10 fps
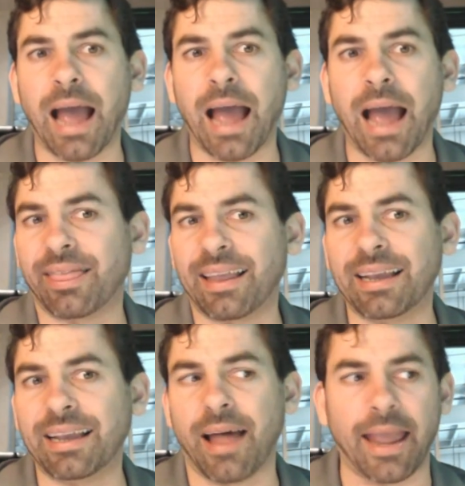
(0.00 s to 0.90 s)
think
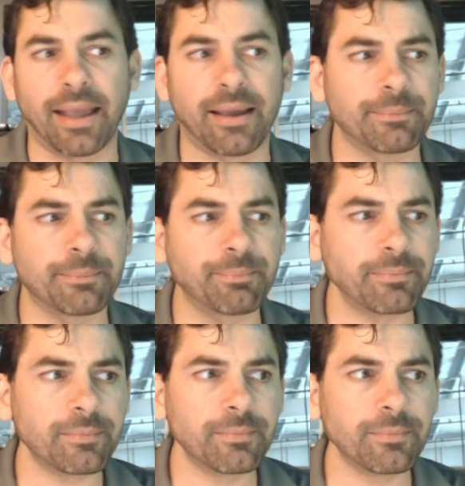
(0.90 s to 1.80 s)
like
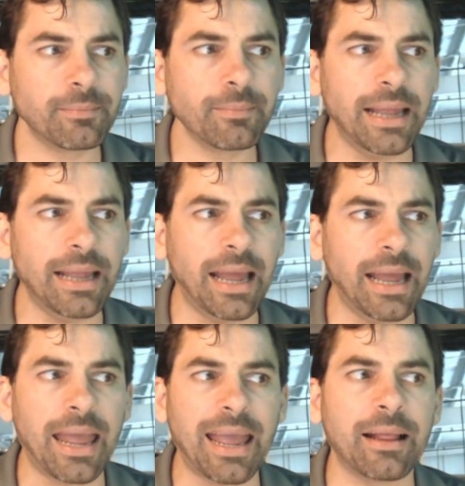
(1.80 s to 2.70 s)

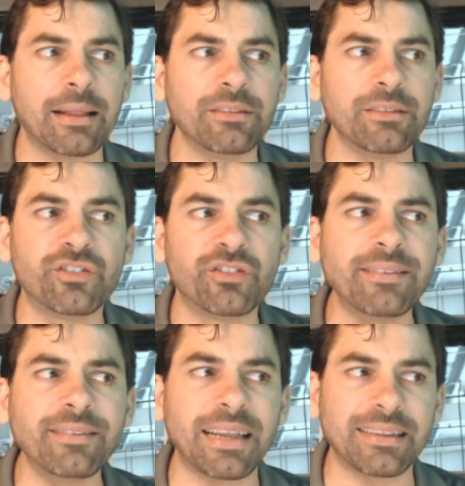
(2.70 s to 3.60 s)

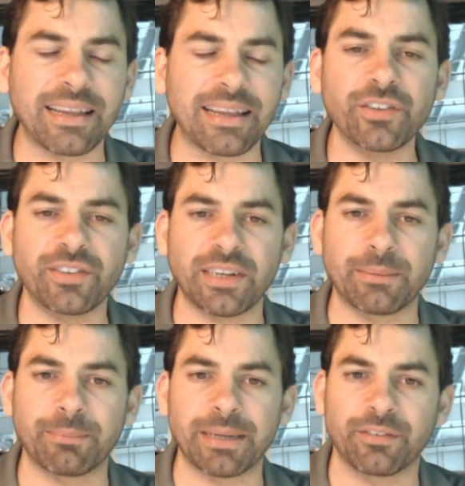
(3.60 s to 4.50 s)
it's interesting
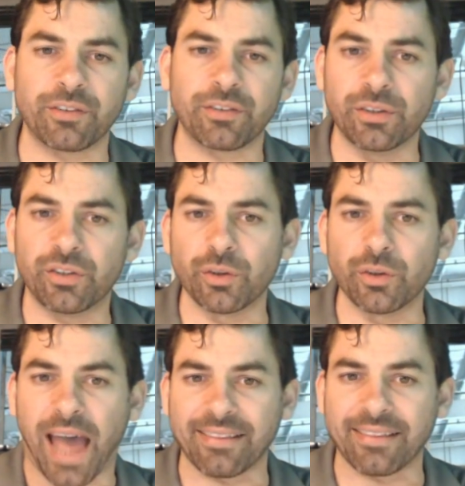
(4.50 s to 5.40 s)
because you can do
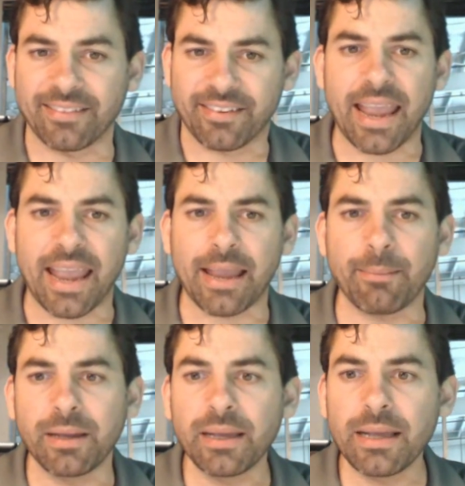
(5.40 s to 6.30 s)
that same
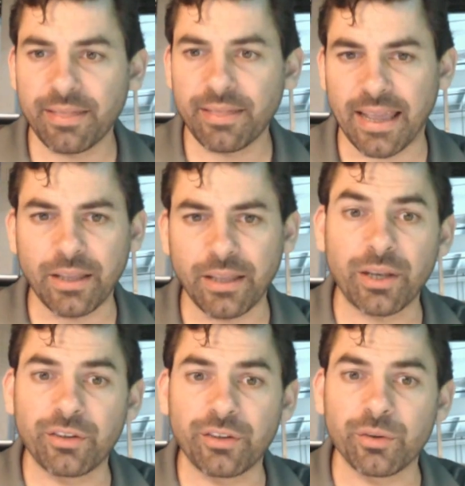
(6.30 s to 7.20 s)
thing. You can do
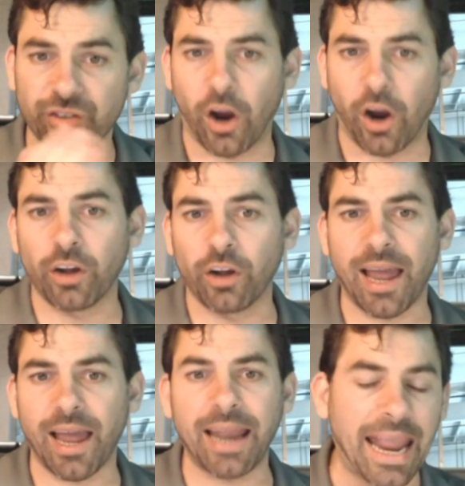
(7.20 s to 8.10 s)
a Charleston line
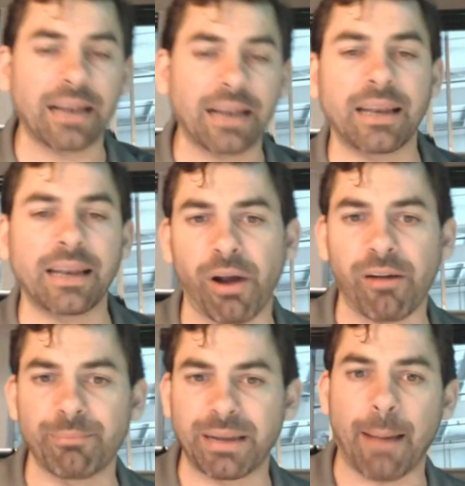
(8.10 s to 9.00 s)
and an improv Big
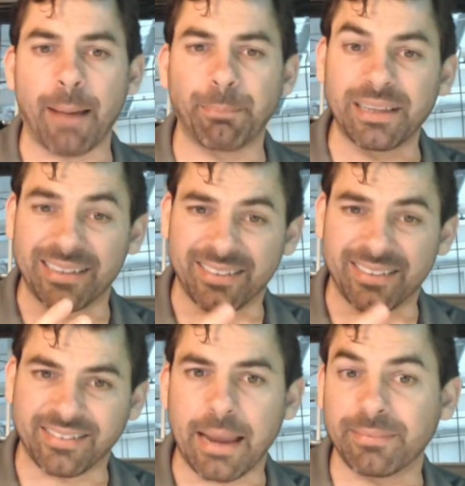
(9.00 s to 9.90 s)
Apple in the
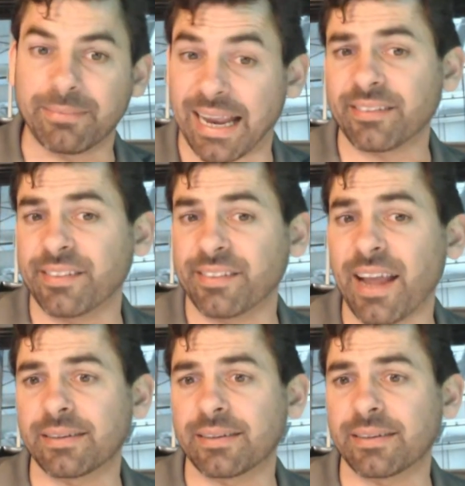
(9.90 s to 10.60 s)
same dance night